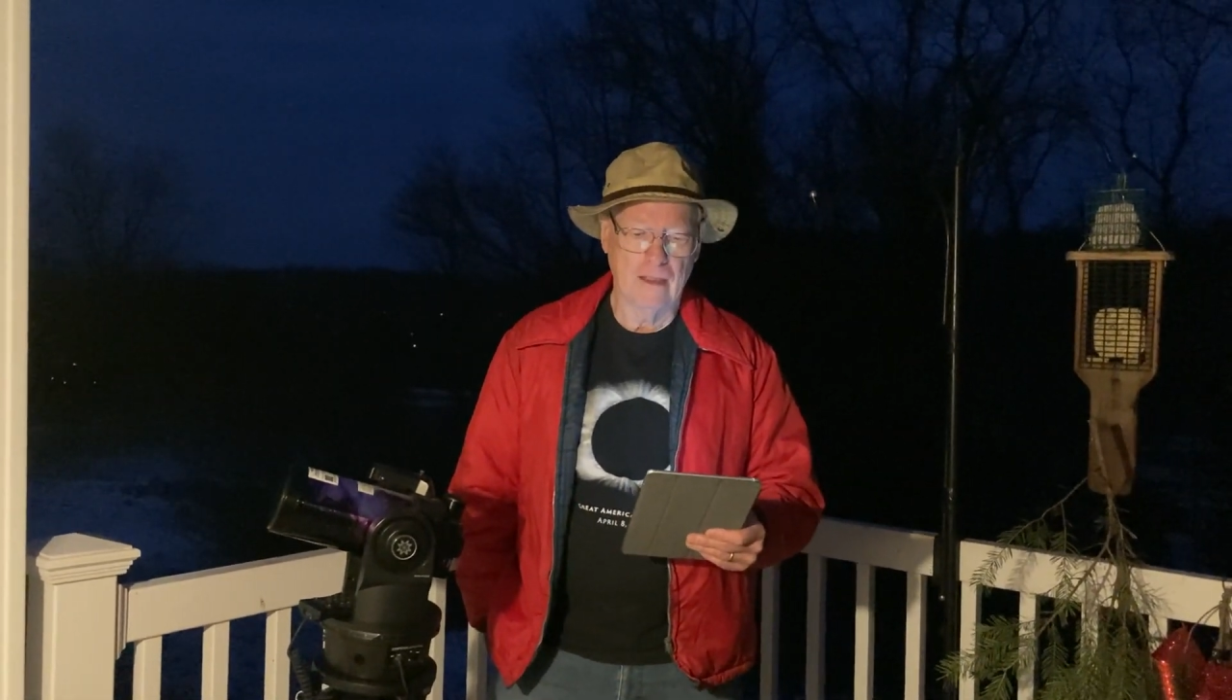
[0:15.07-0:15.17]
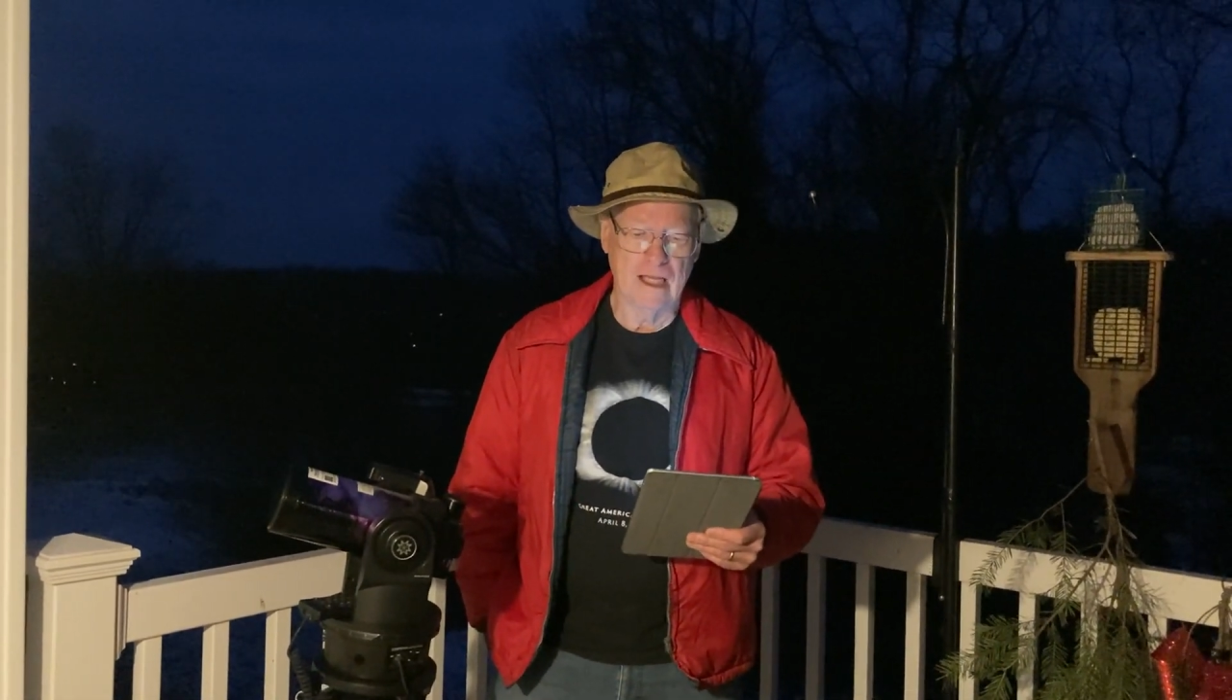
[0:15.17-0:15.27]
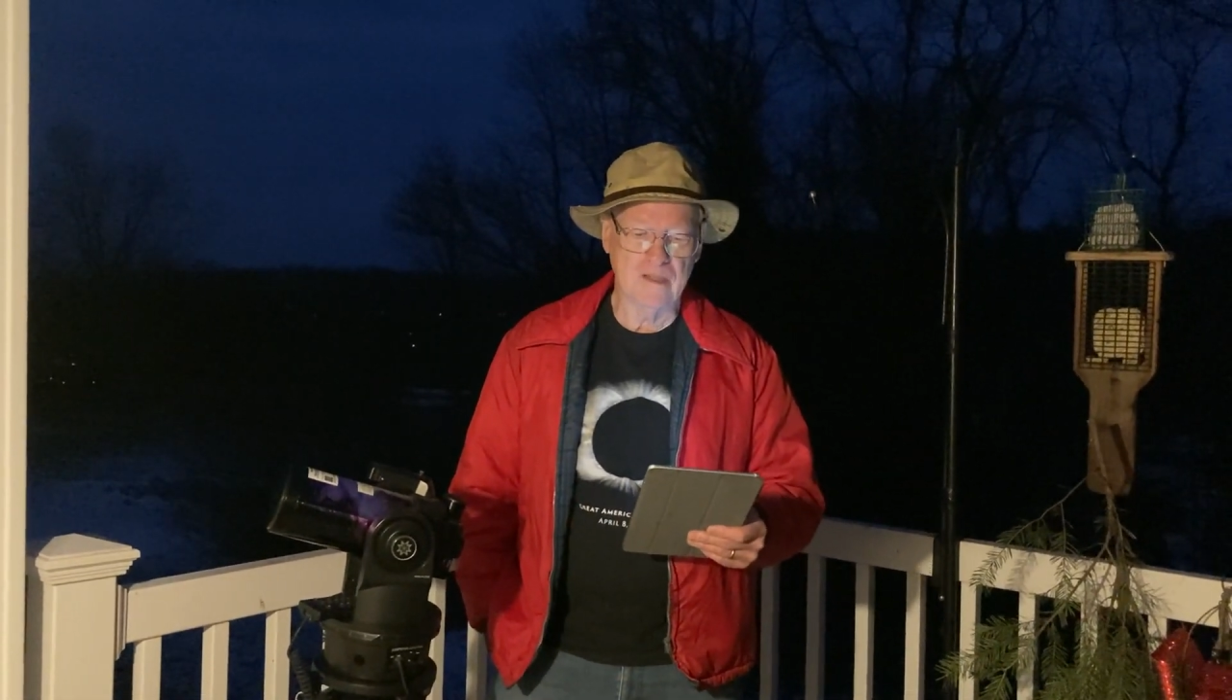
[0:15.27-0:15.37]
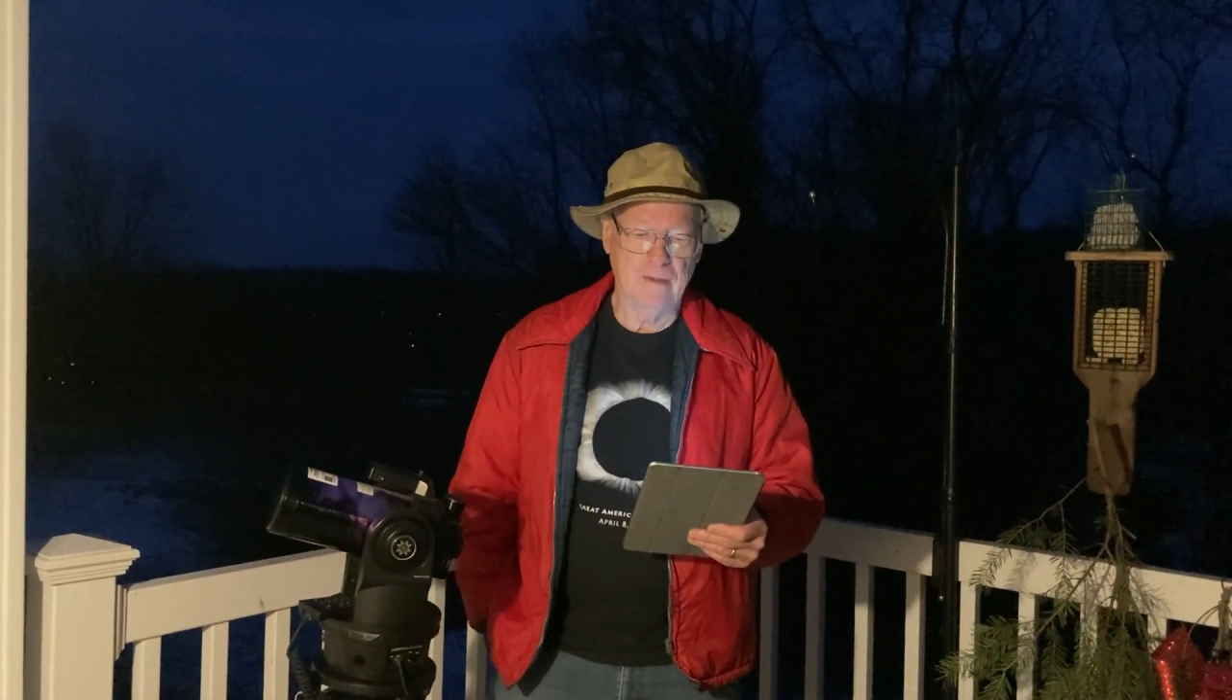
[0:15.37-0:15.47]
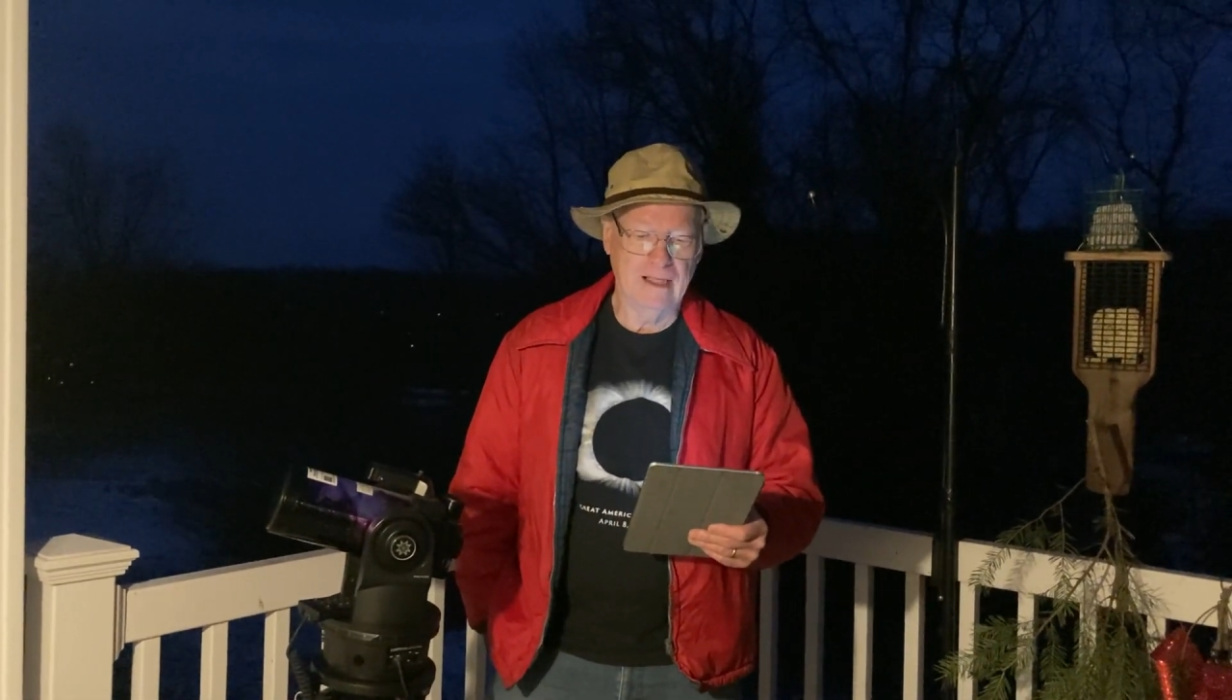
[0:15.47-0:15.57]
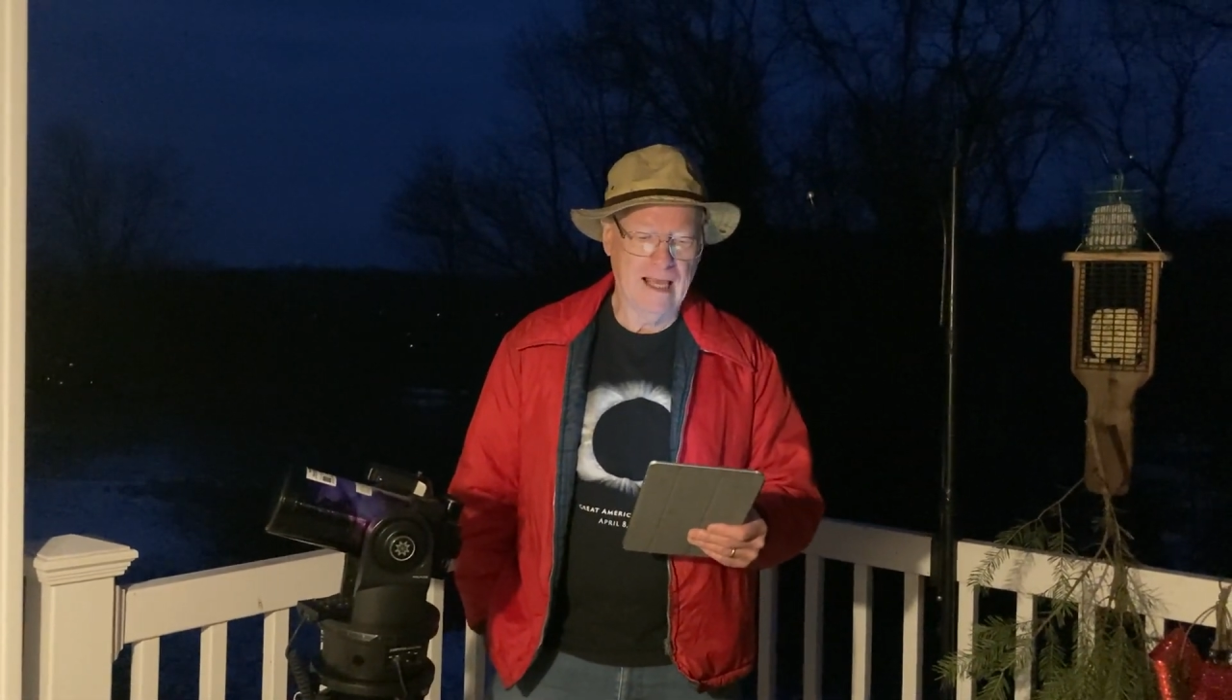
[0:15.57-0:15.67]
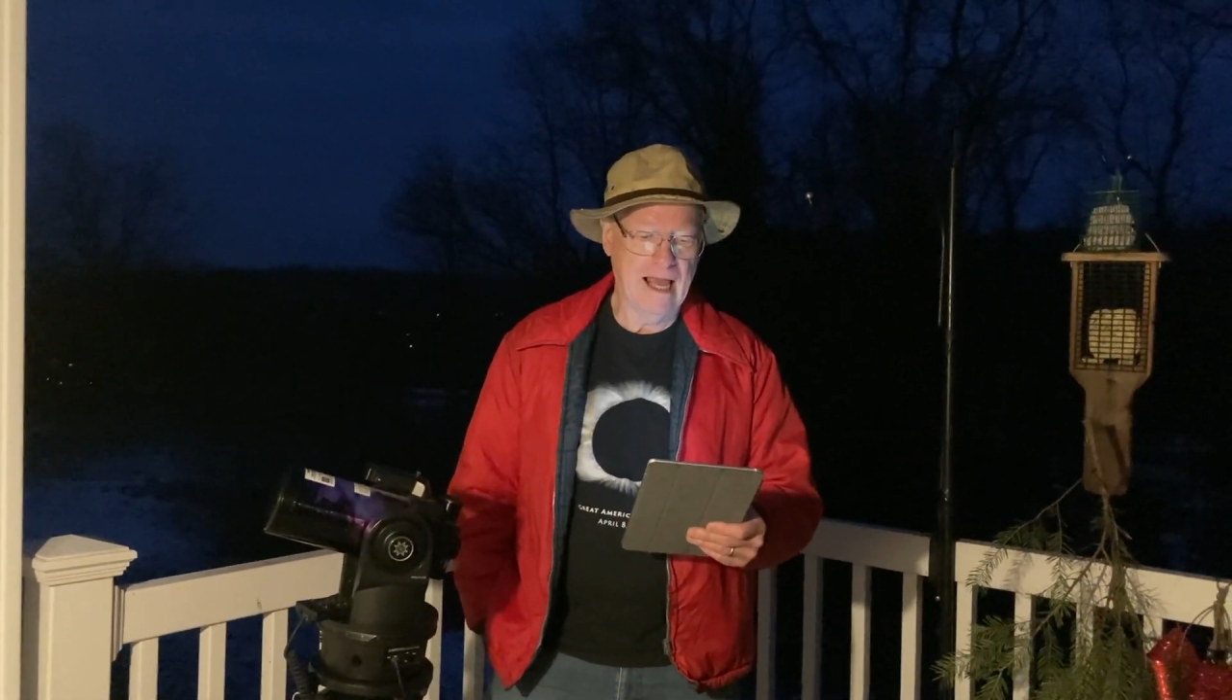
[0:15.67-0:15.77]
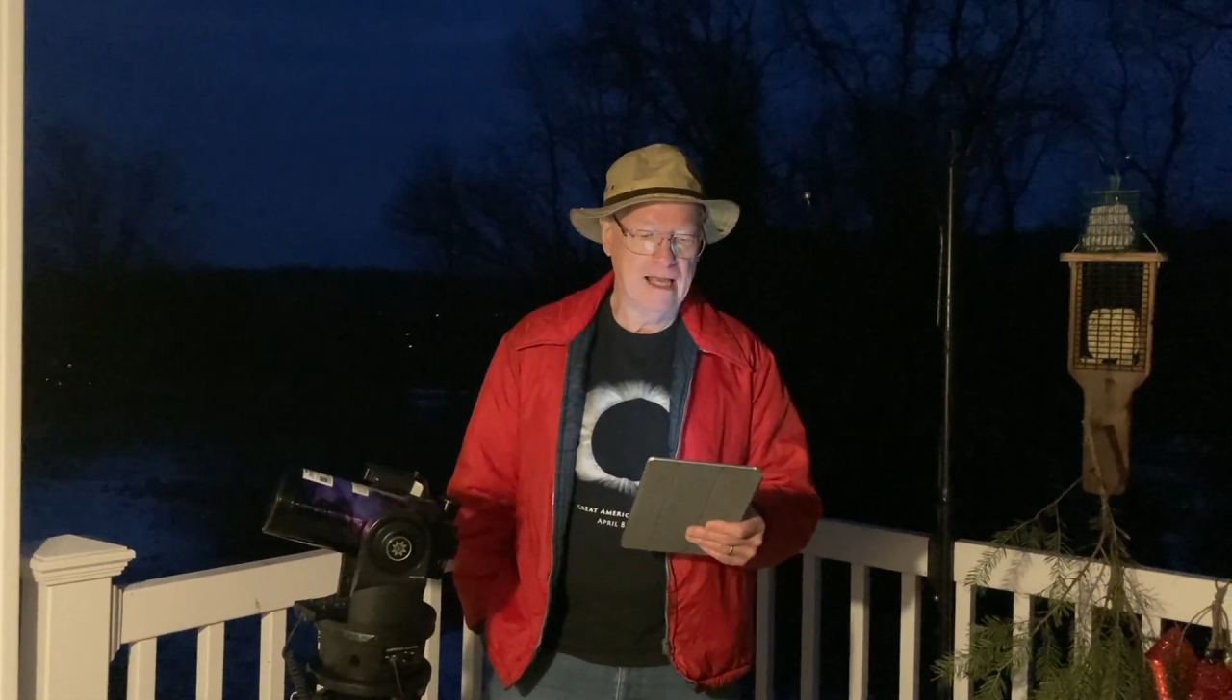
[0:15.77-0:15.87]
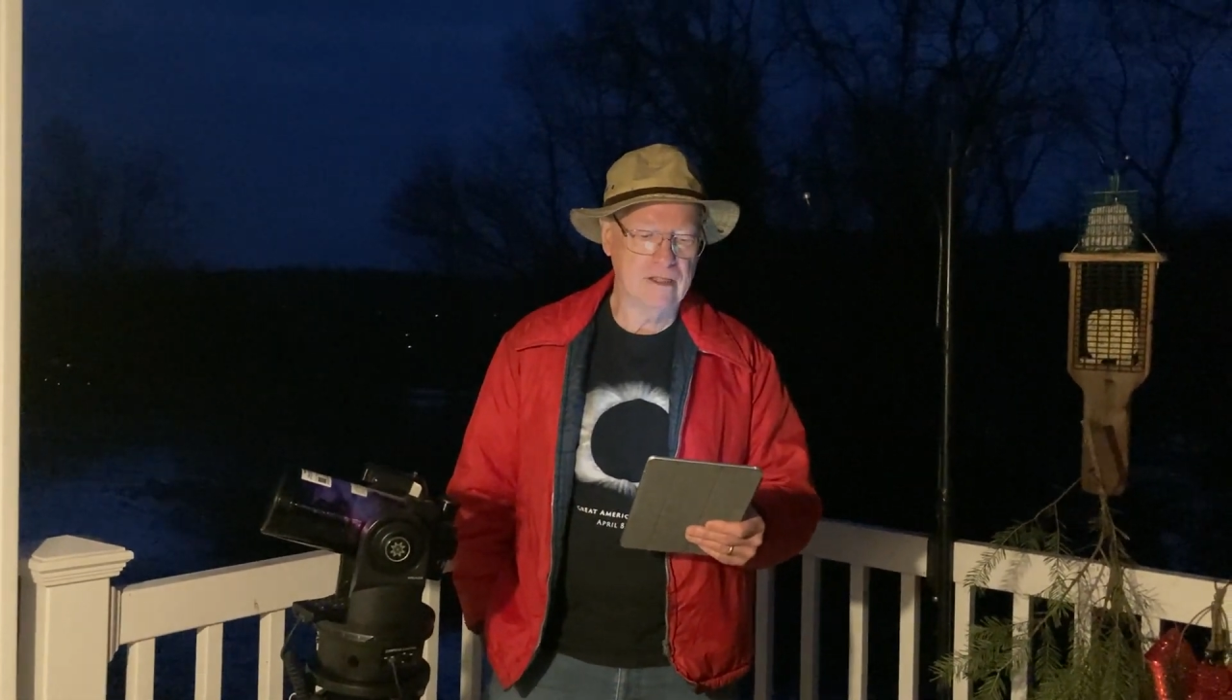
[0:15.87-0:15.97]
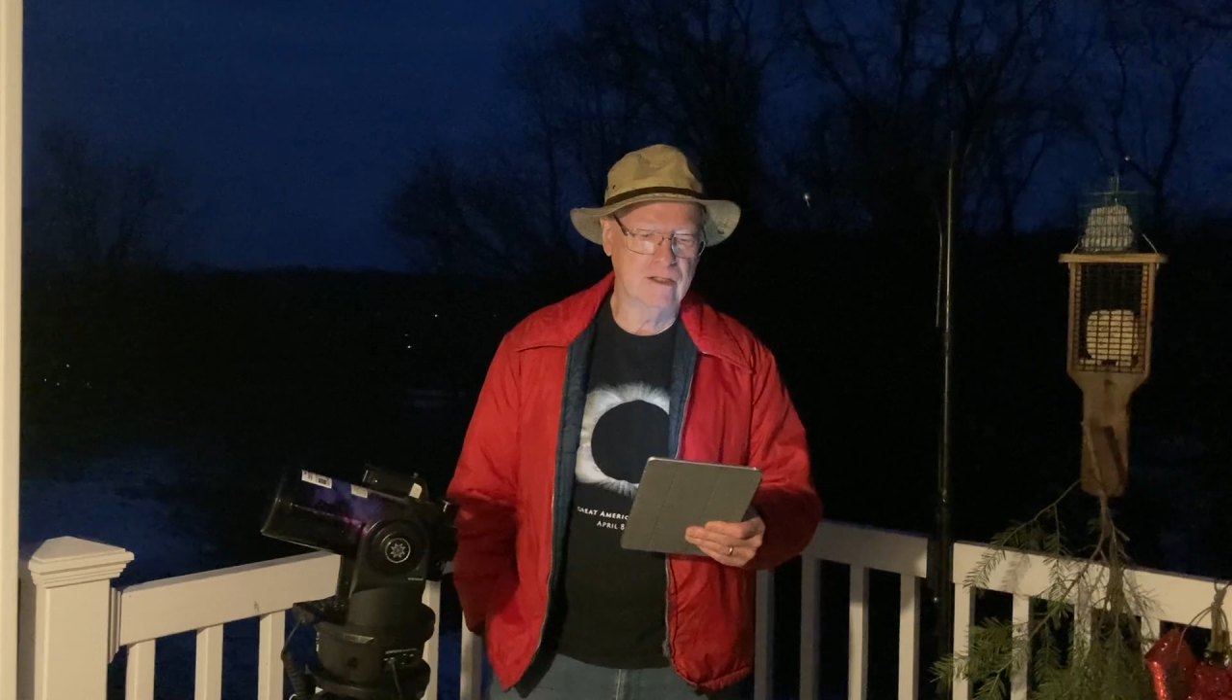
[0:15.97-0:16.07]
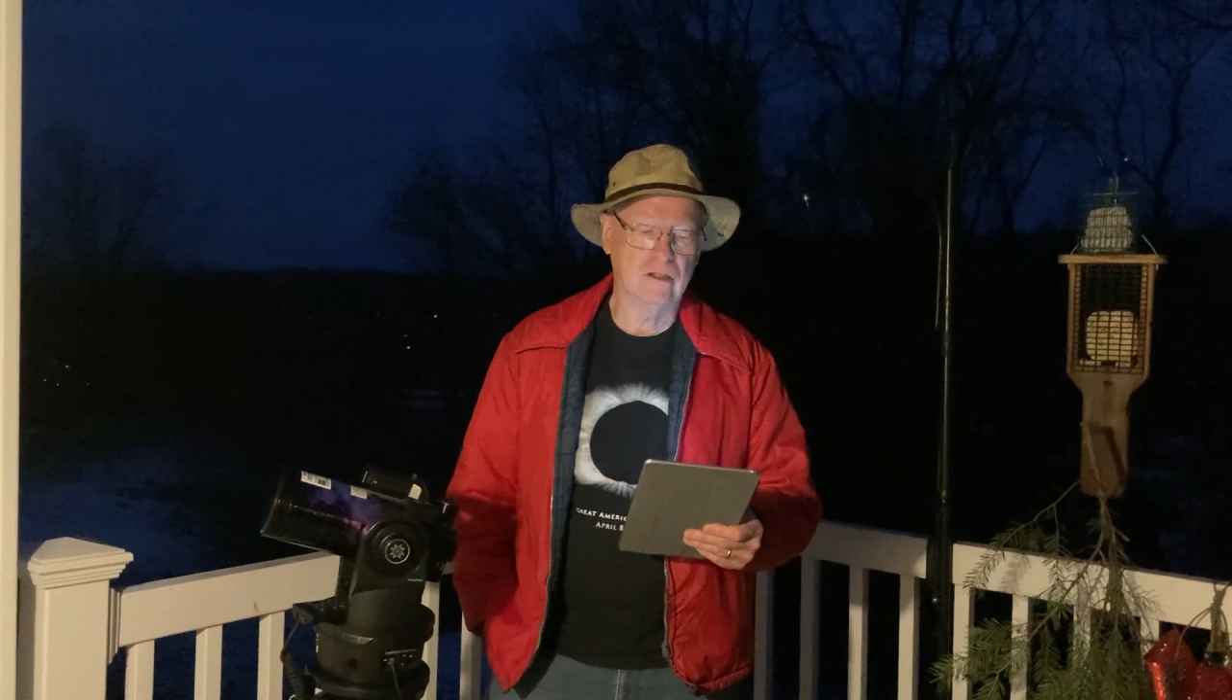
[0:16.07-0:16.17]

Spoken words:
has been cast